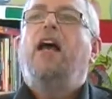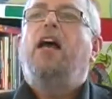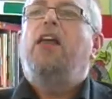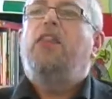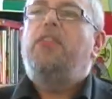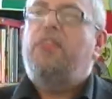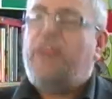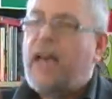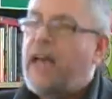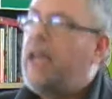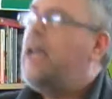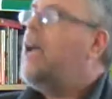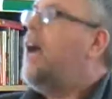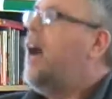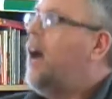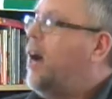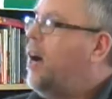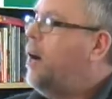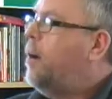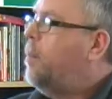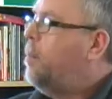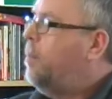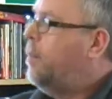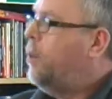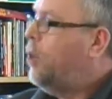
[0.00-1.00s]
They
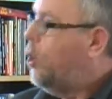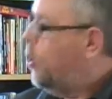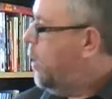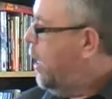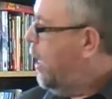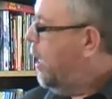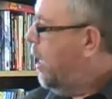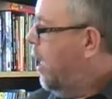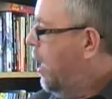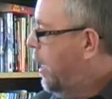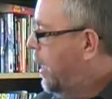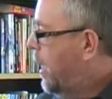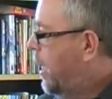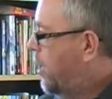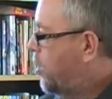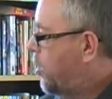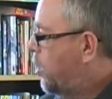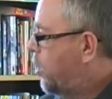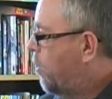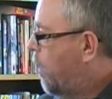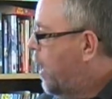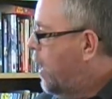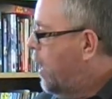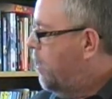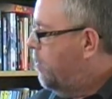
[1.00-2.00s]
are looking like
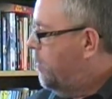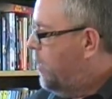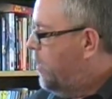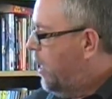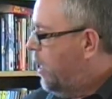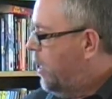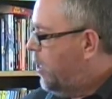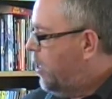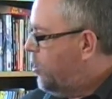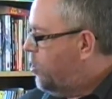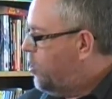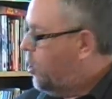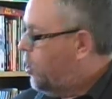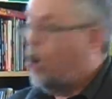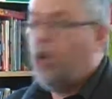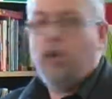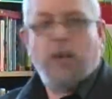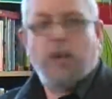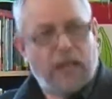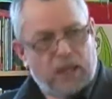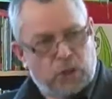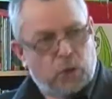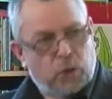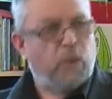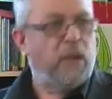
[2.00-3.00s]
it's grave diggers,
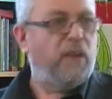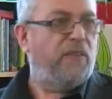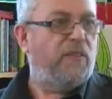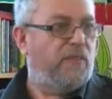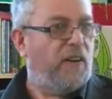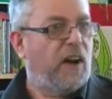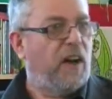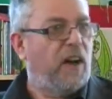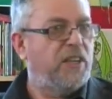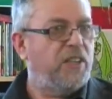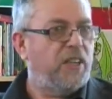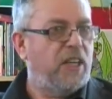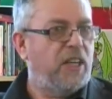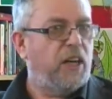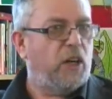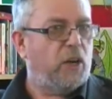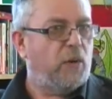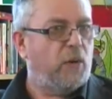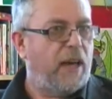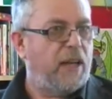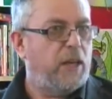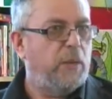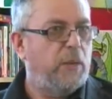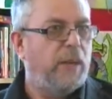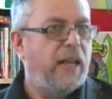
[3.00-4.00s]
unless we fight
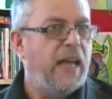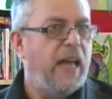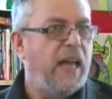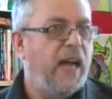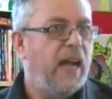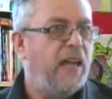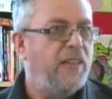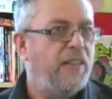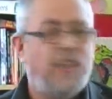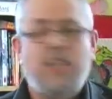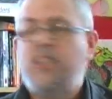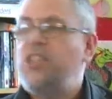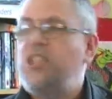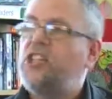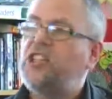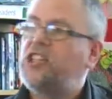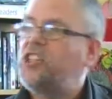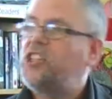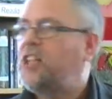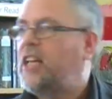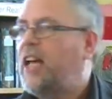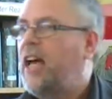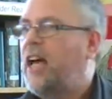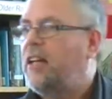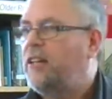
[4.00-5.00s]
incredibly hard. This is
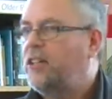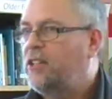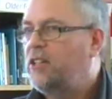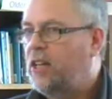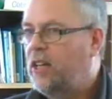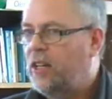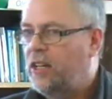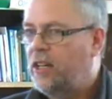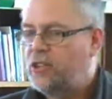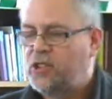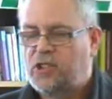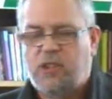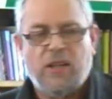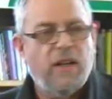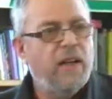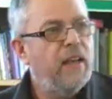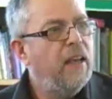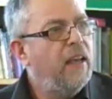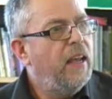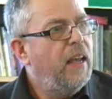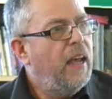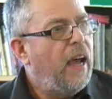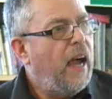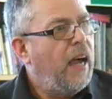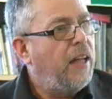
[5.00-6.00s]
scandalous.
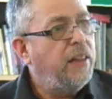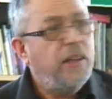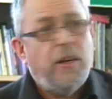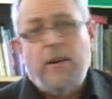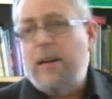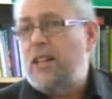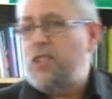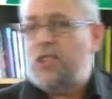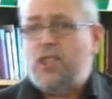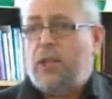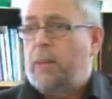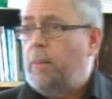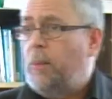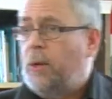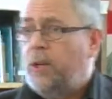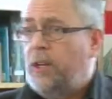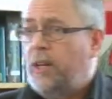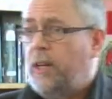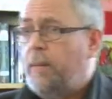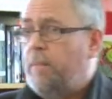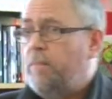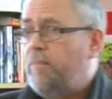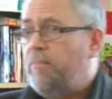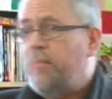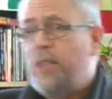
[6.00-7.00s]
And there is the money.
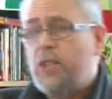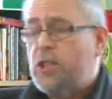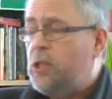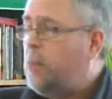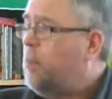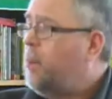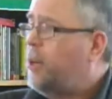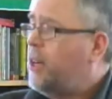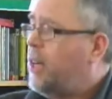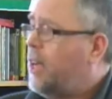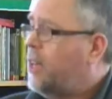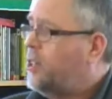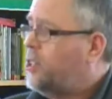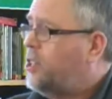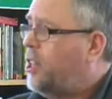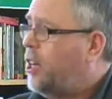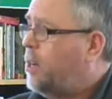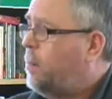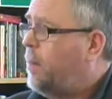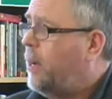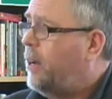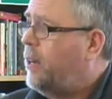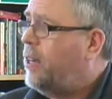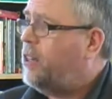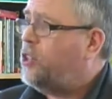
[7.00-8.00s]
There's the money I said
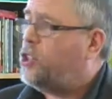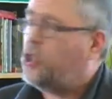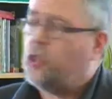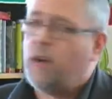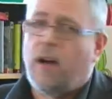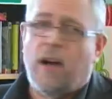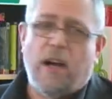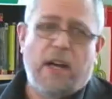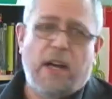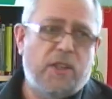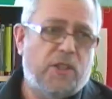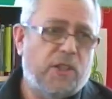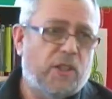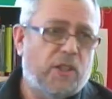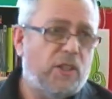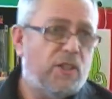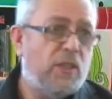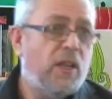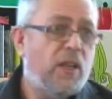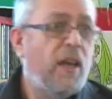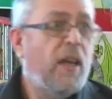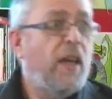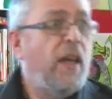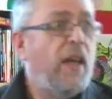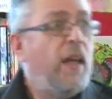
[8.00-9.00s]
about in
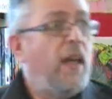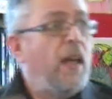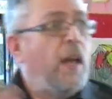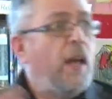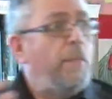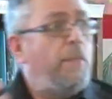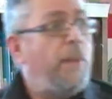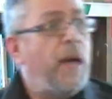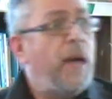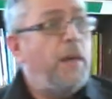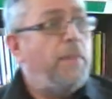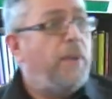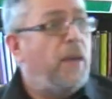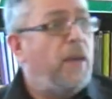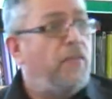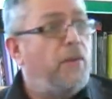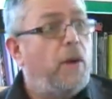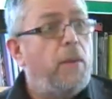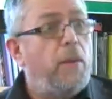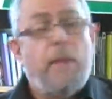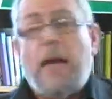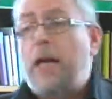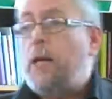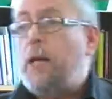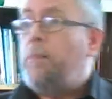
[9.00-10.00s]
Trident. Maybe if
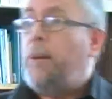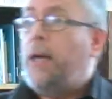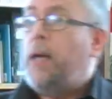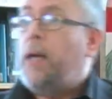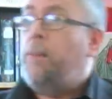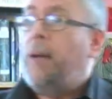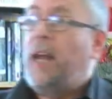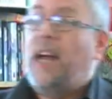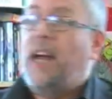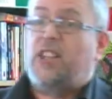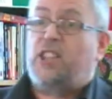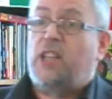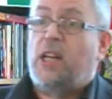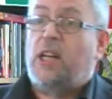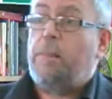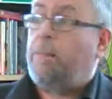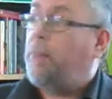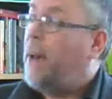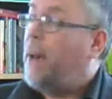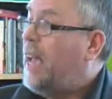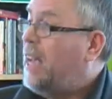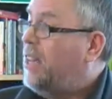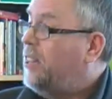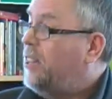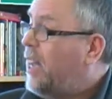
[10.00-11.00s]
we made people actually
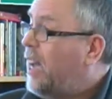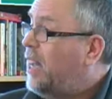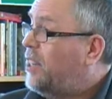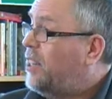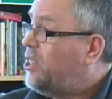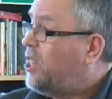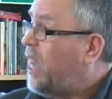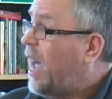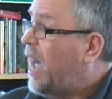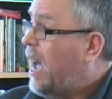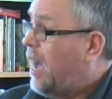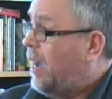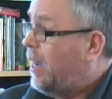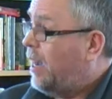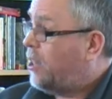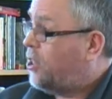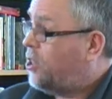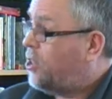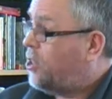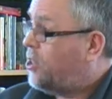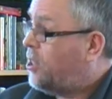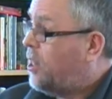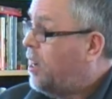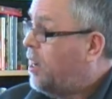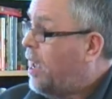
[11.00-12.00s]
pay their
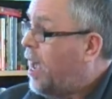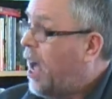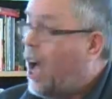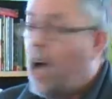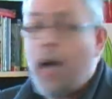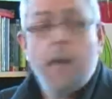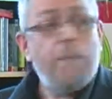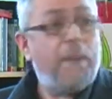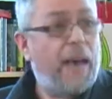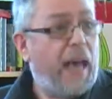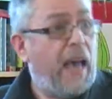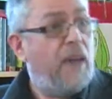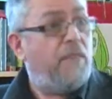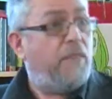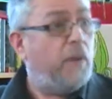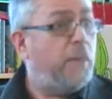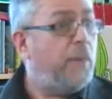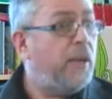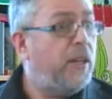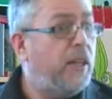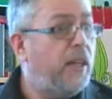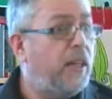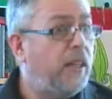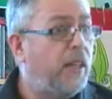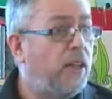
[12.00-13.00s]
tax. I bet
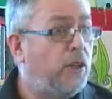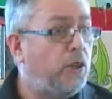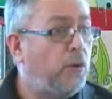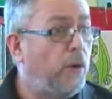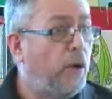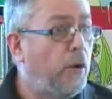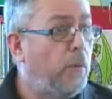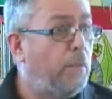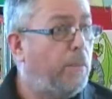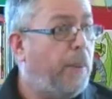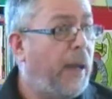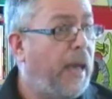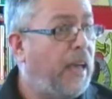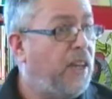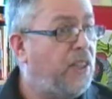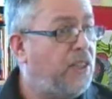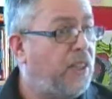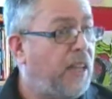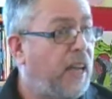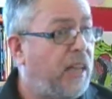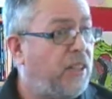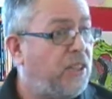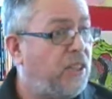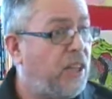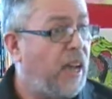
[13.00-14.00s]
everybody in this room pays
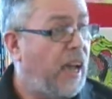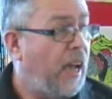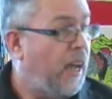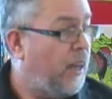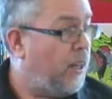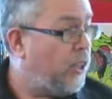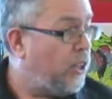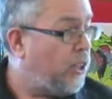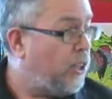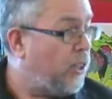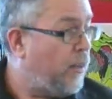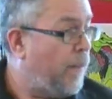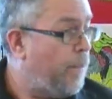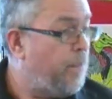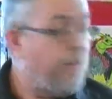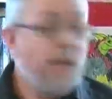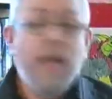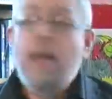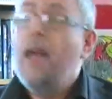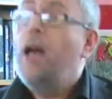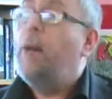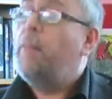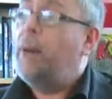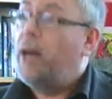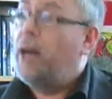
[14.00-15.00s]
their tax.
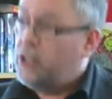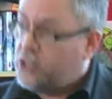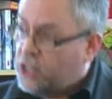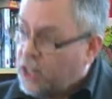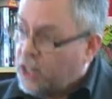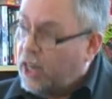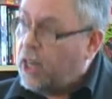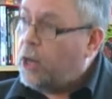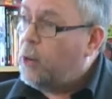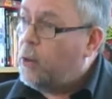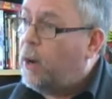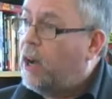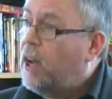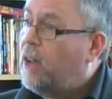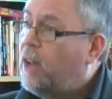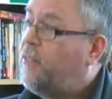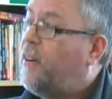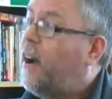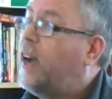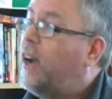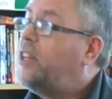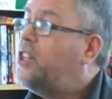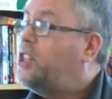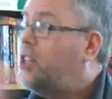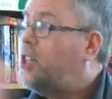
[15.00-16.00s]
But I'll tell you what, if
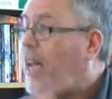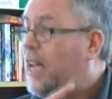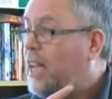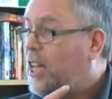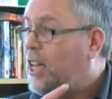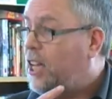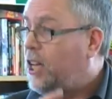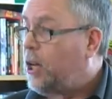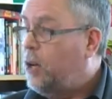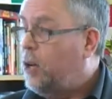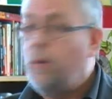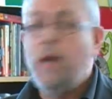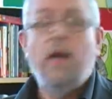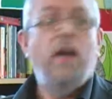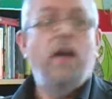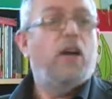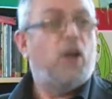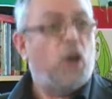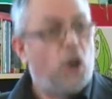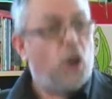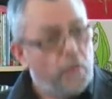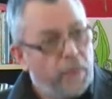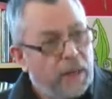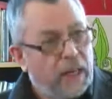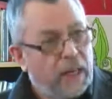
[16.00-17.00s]
I take you,
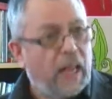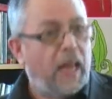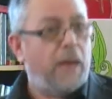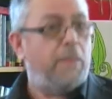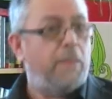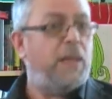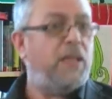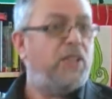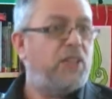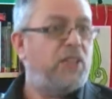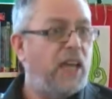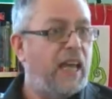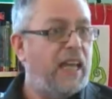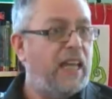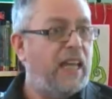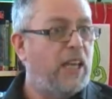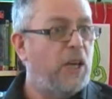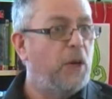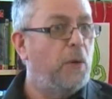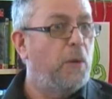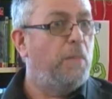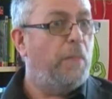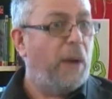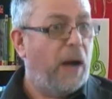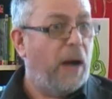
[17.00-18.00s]
come and let me take
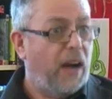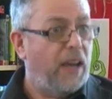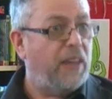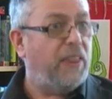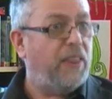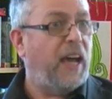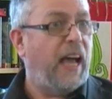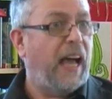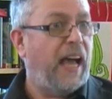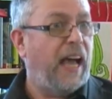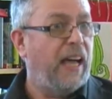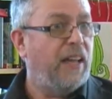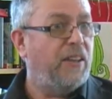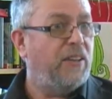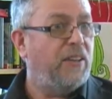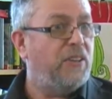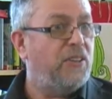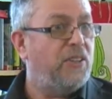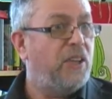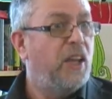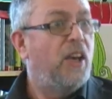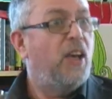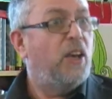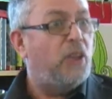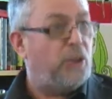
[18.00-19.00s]
you by the
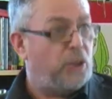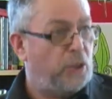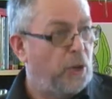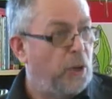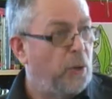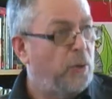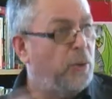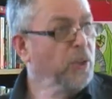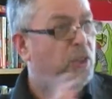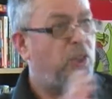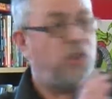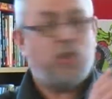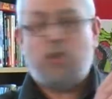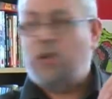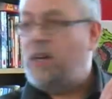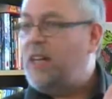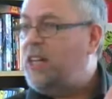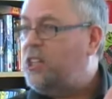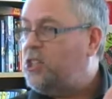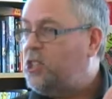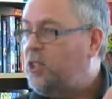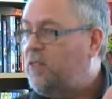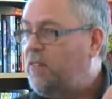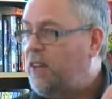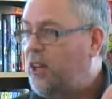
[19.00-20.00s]
hand through the
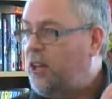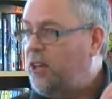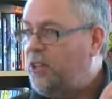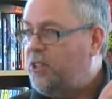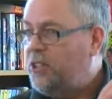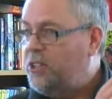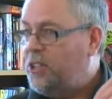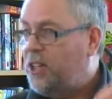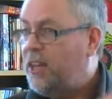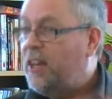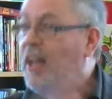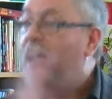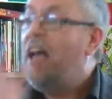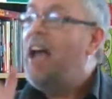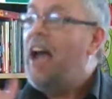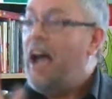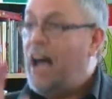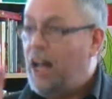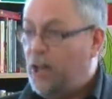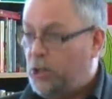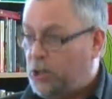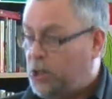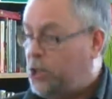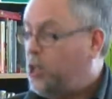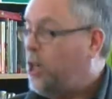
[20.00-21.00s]
streets of London,
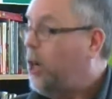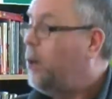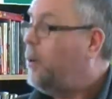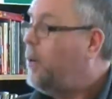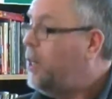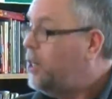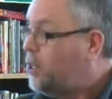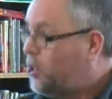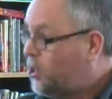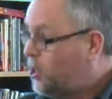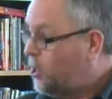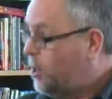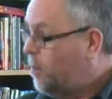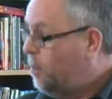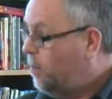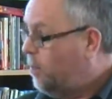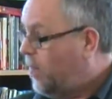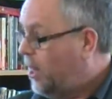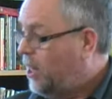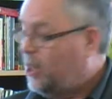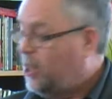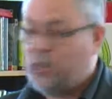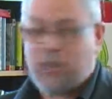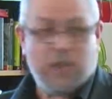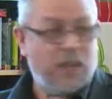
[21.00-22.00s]
I'll show you
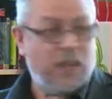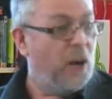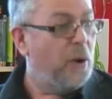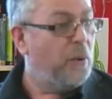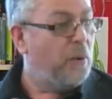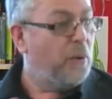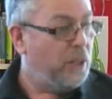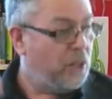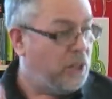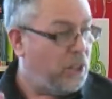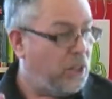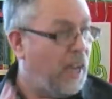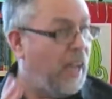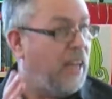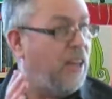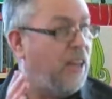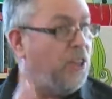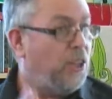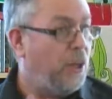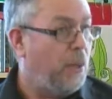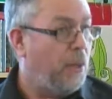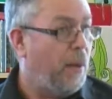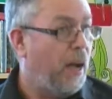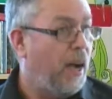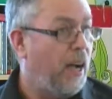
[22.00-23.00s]
something that's going to
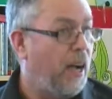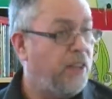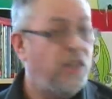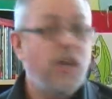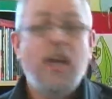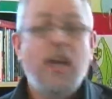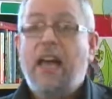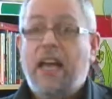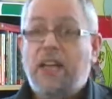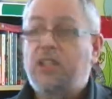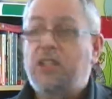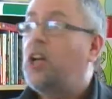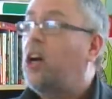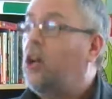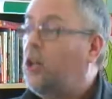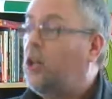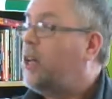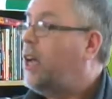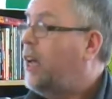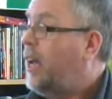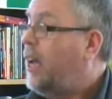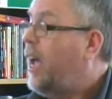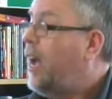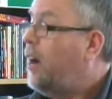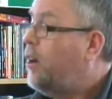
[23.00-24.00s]
change your mind. It's
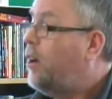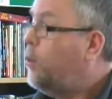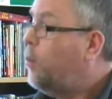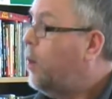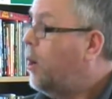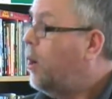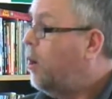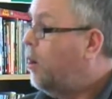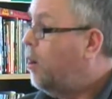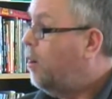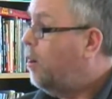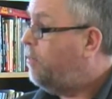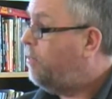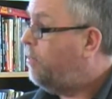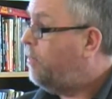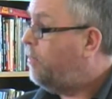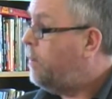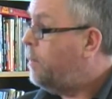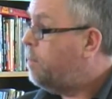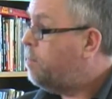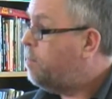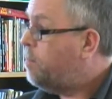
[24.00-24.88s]
called Canary Wharf.